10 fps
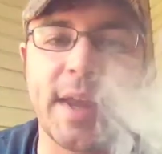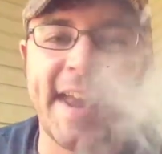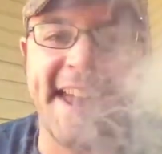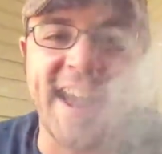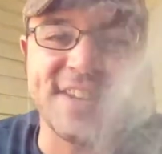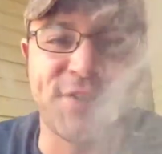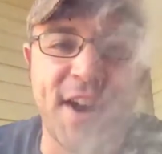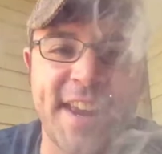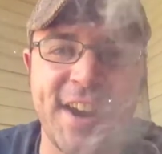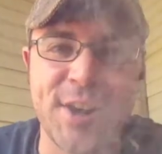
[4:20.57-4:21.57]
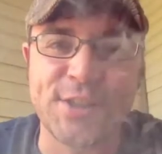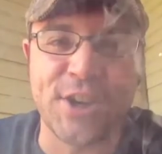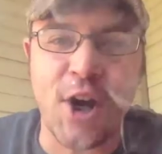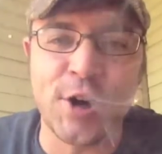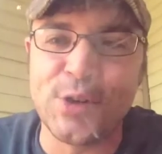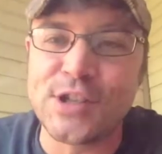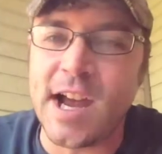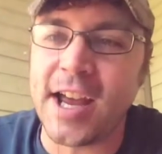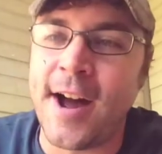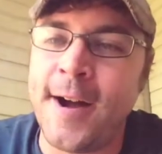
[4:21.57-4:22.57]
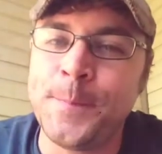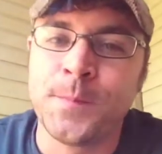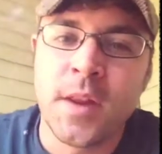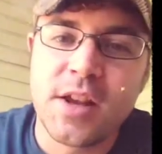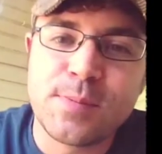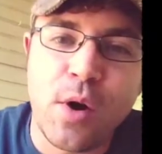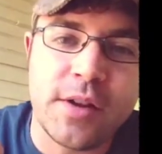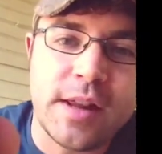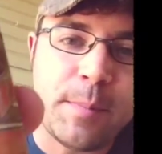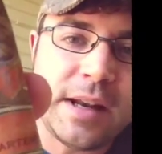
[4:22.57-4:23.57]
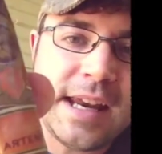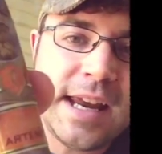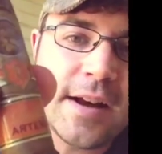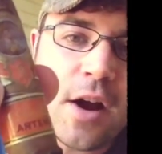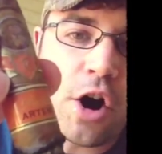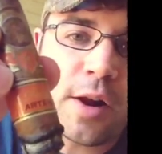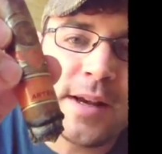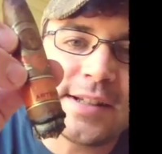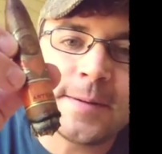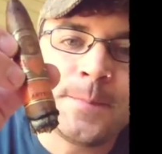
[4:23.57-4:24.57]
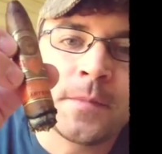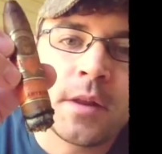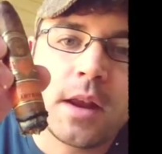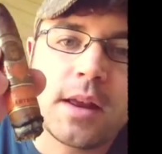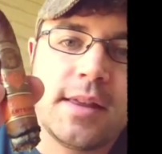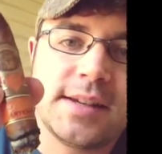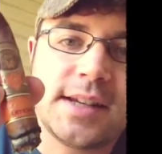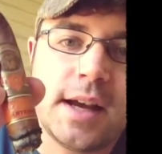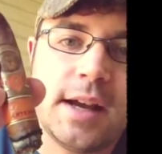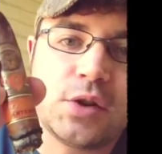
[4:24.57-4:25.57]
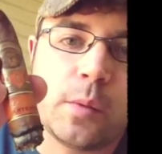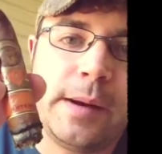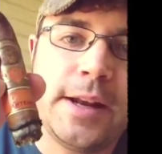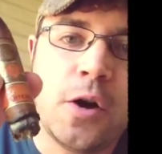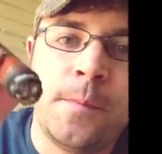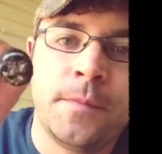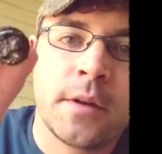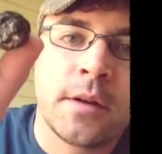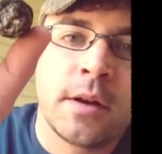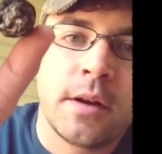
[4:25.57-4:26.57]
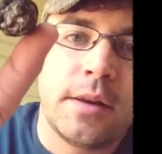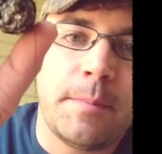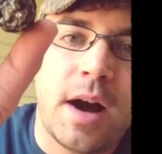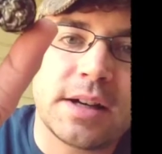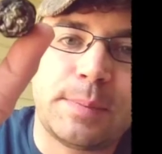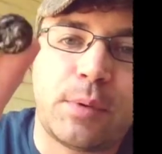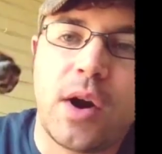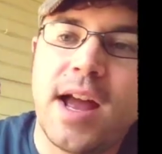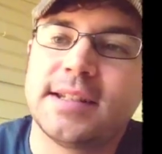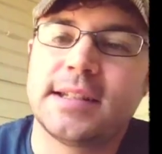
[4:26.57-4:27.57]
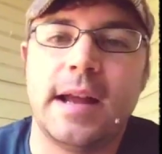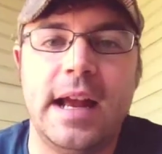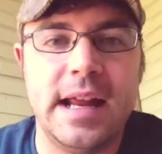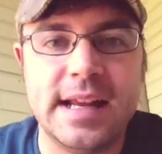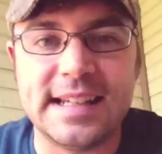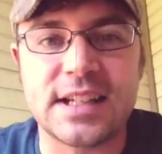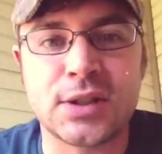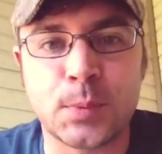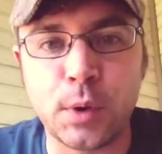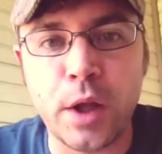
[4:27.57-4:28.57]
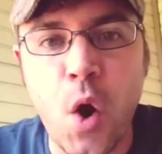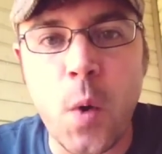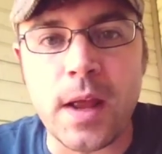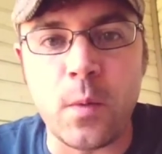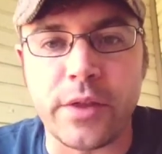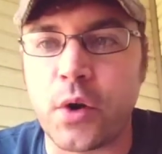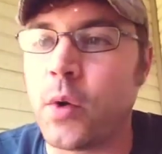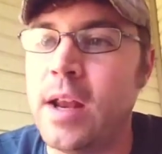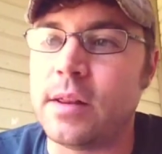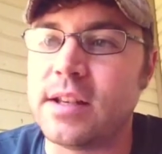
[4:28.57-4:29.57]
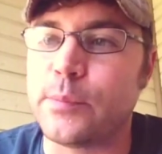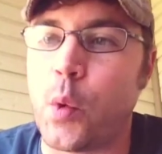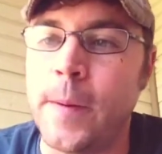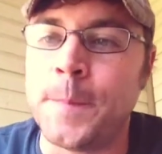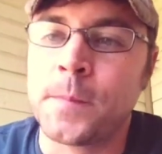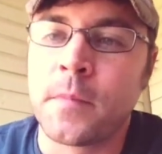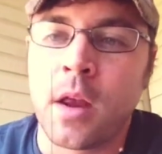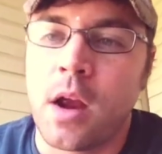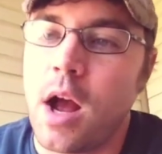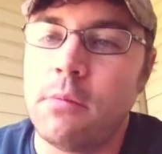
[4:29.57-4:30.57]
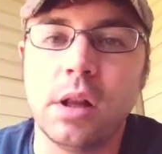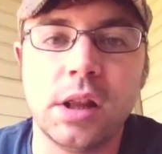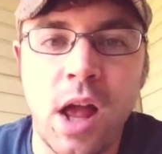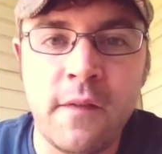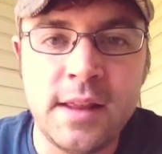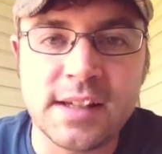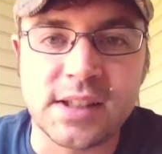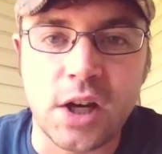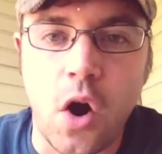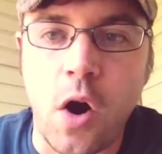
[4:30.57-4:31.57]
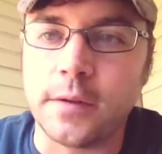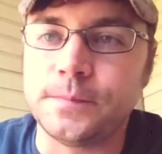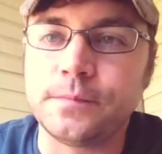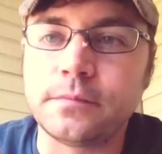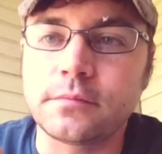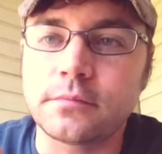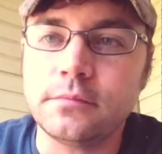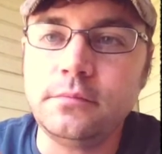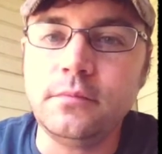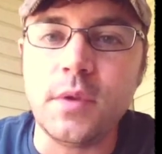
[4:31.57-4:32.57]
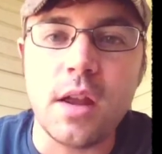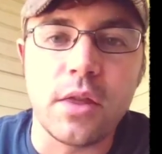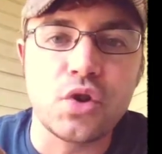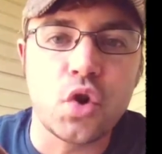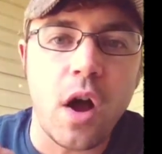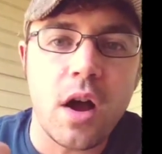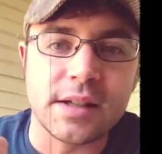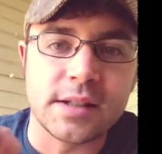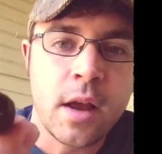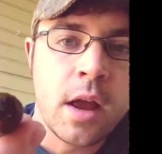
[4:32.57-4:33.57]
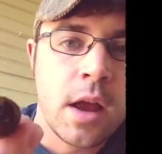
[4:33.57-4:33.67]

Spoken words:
Hey guys, Frankie here, CigarNews.com, smoking the Padilla Artemis, this Torpedo, in the box press, and it is exploding with cream at this point. Loving this cigar. The draw is